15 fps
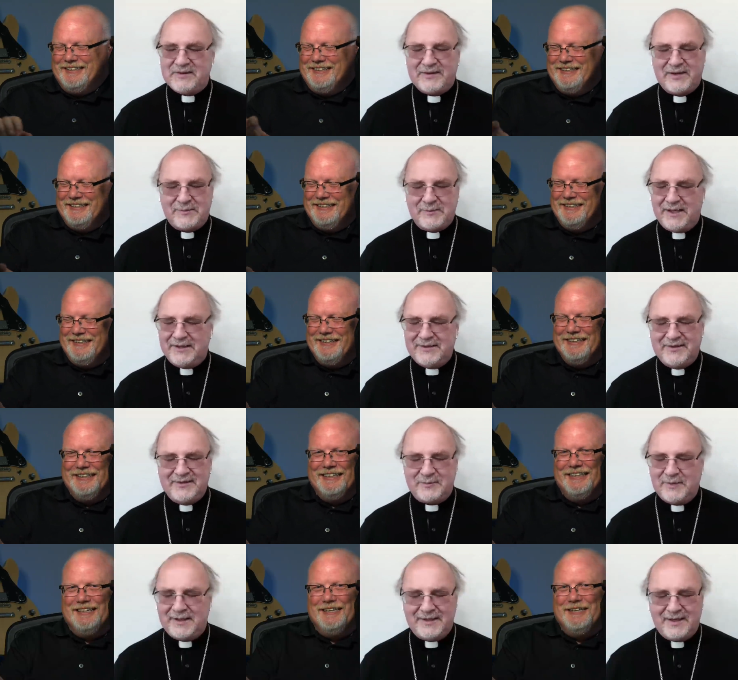Speaker 1: you misheard me. I
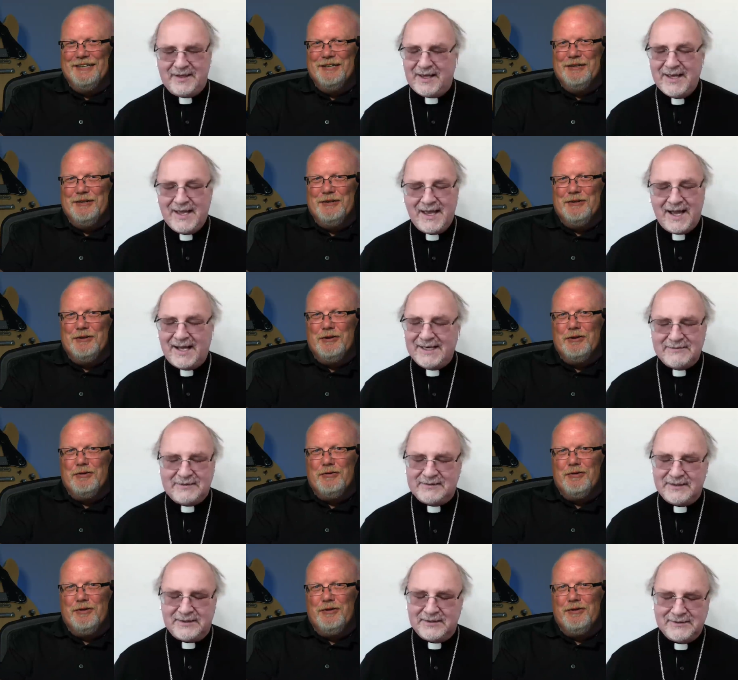didn't, I didn't. I
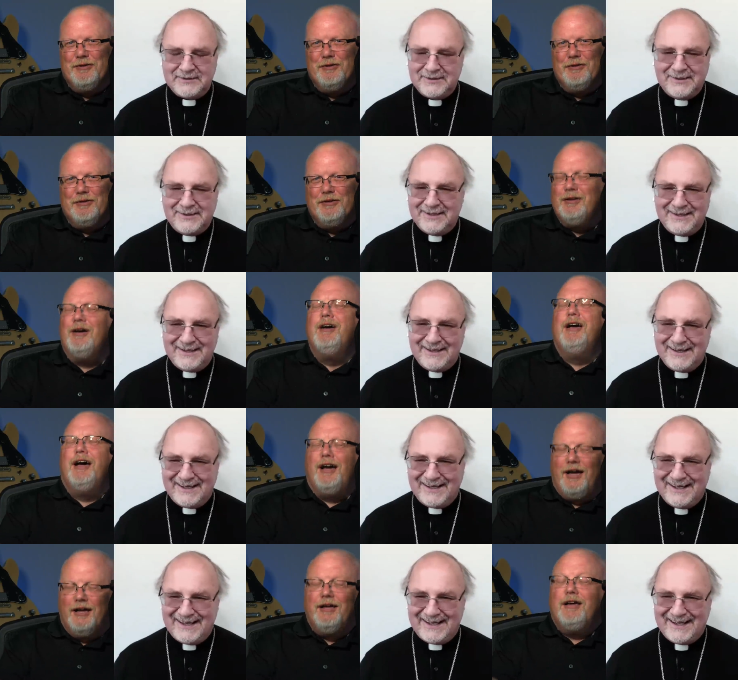never said.
Speaker 2: No,
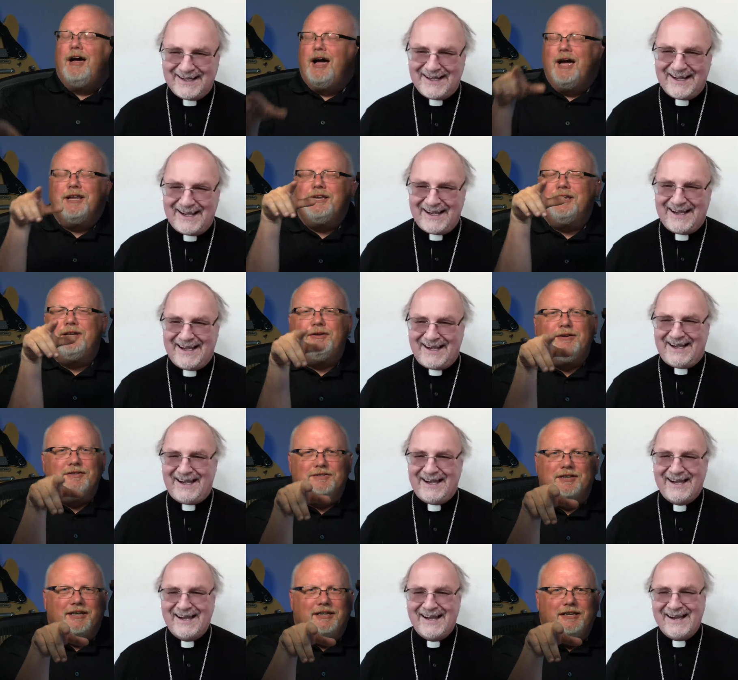I didn't hear
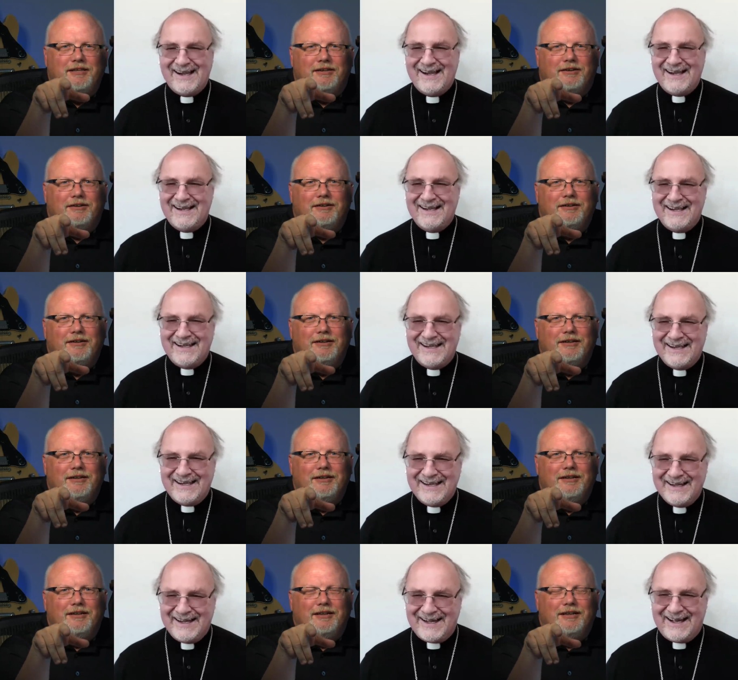you say it either.
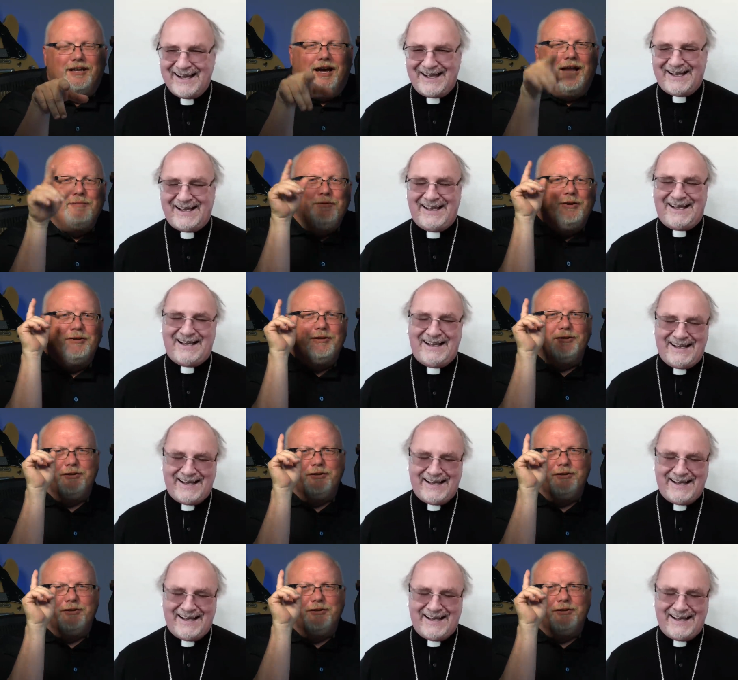I'm here